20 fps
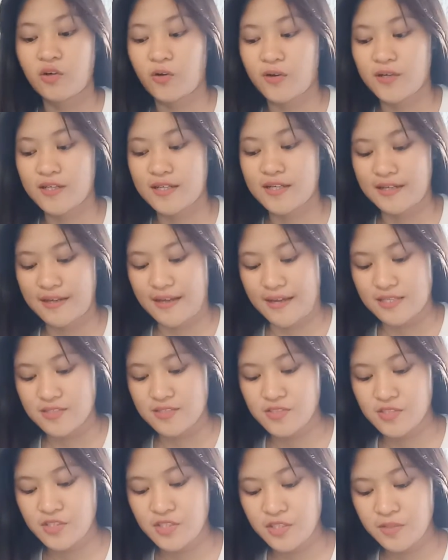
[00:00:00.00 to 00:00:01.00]

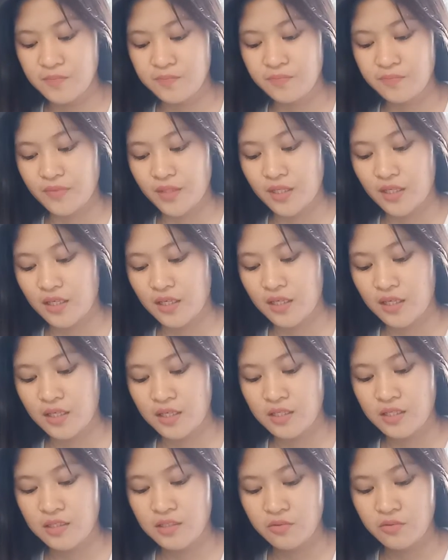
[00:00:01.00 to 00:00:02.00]
organizer.
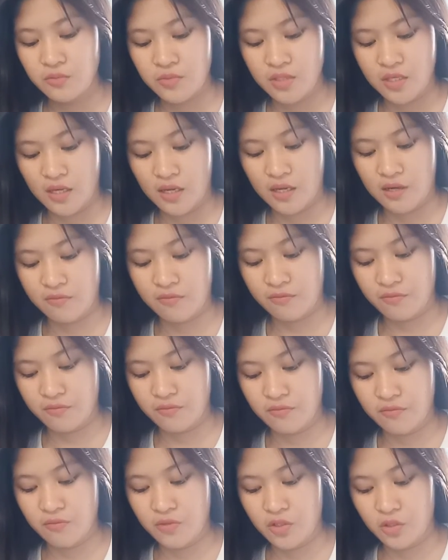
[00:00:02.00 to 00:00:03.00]
And
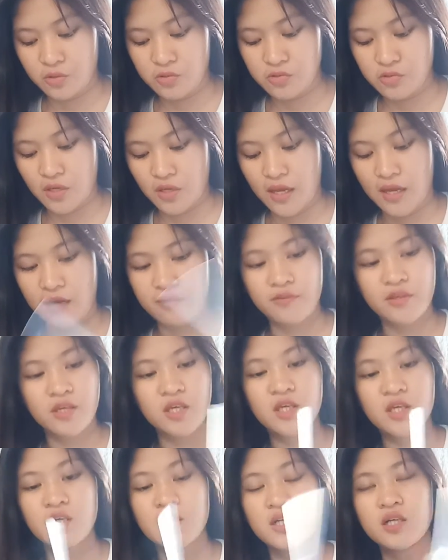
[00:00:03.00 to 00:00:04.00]
we also have
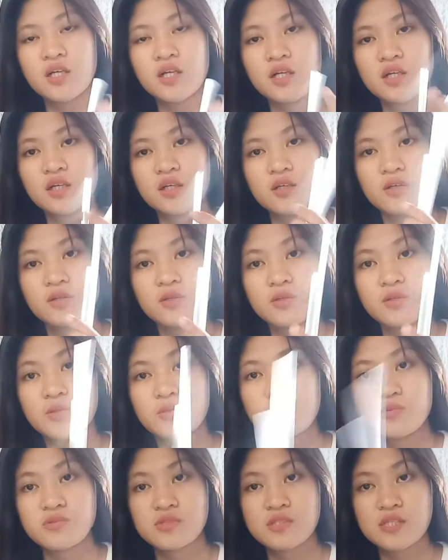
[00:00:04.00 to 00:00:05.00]
here
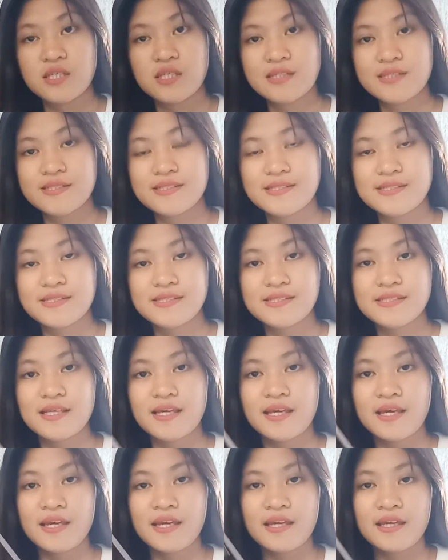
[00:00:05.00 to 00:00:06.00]
glue sticks
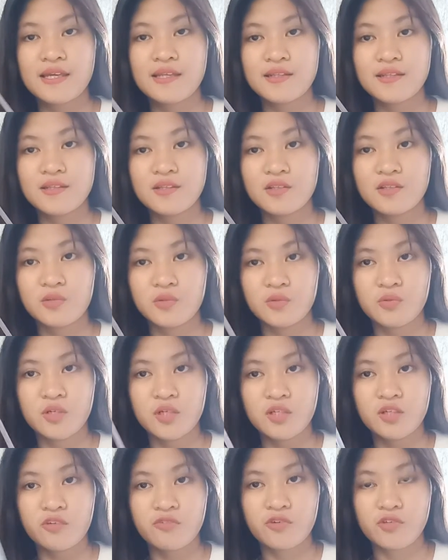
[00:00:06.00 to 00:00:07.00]
and glue
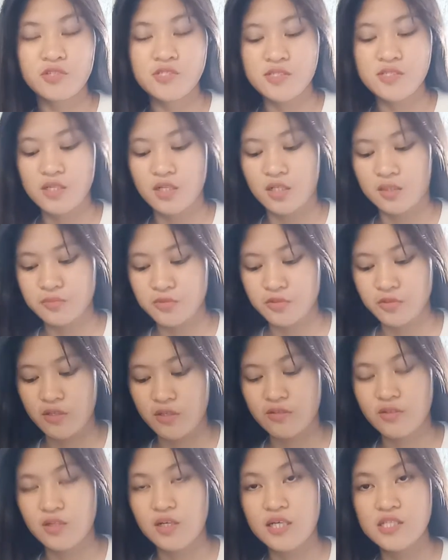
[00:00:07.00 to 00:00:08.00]
gun. Of course, they come
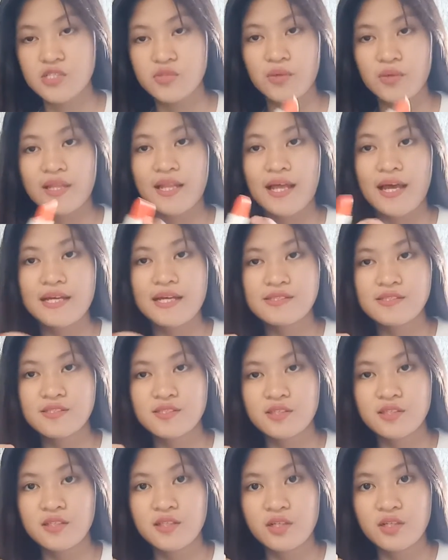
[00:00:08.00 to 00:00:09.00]
together, as well as
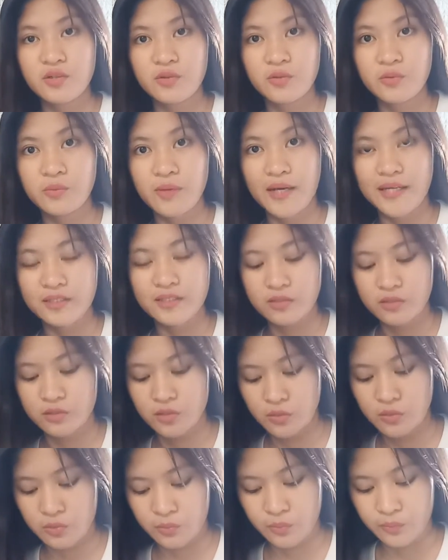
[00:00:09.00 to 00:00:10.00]
the white
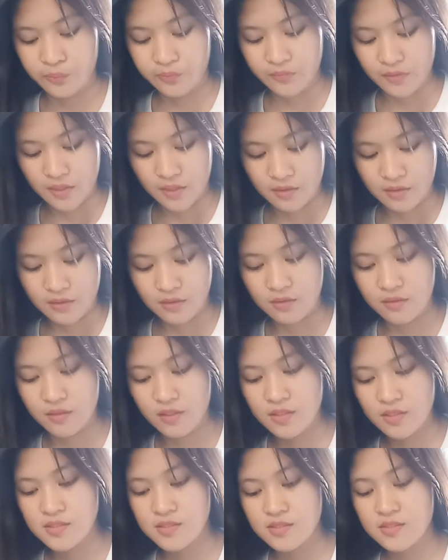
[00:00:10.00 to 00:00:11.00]
glue.
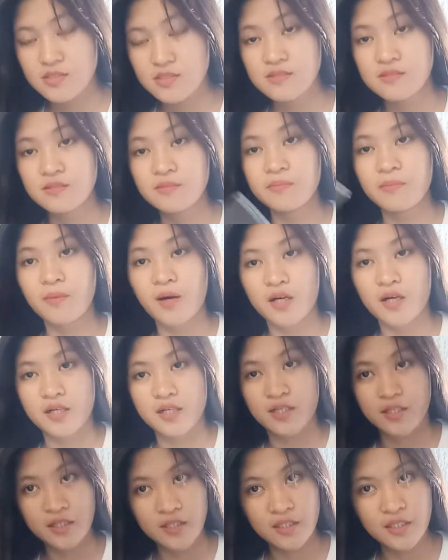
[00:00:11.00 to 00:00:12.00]
Next is the
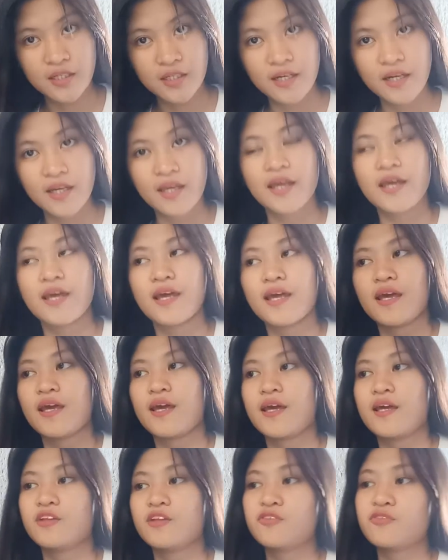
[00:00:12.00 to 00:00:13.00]
marker,
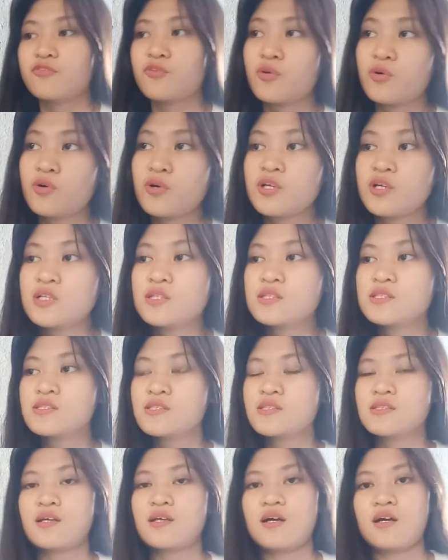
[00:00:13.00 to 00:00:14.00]
and of
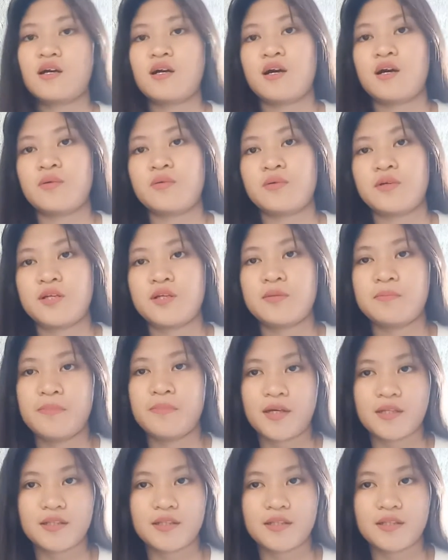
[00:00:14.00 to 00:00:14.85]
course our